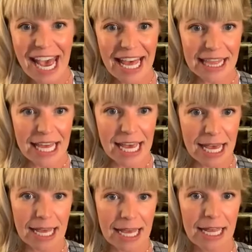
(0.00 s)
And
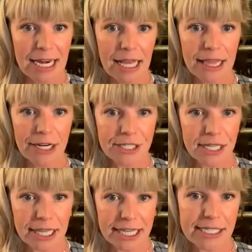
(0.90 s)
then there's a
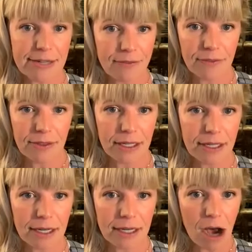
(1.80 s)
list of
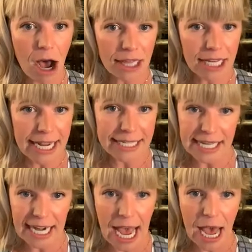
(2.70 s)
the holidays
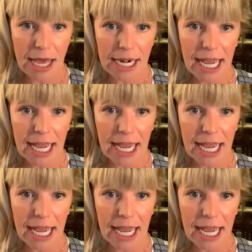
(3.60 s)
that I had,